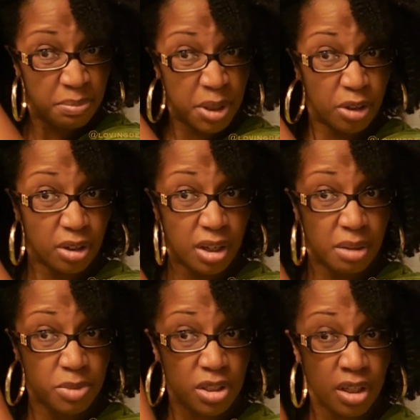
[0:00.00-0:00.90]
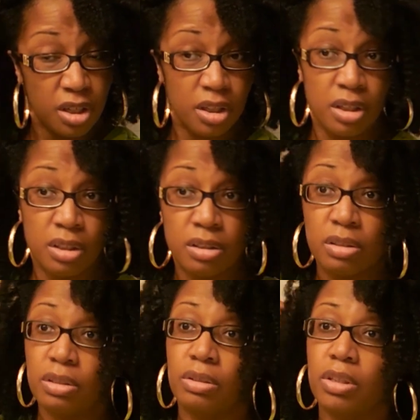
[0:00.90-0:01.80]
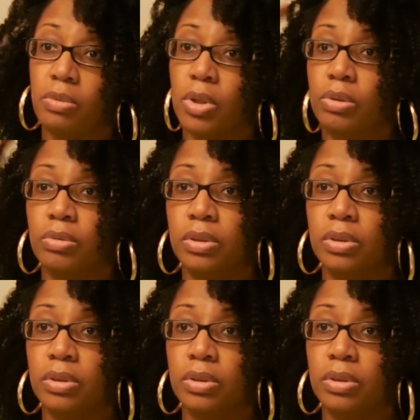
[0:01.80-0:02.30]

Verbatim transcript: bigger clumps so they won't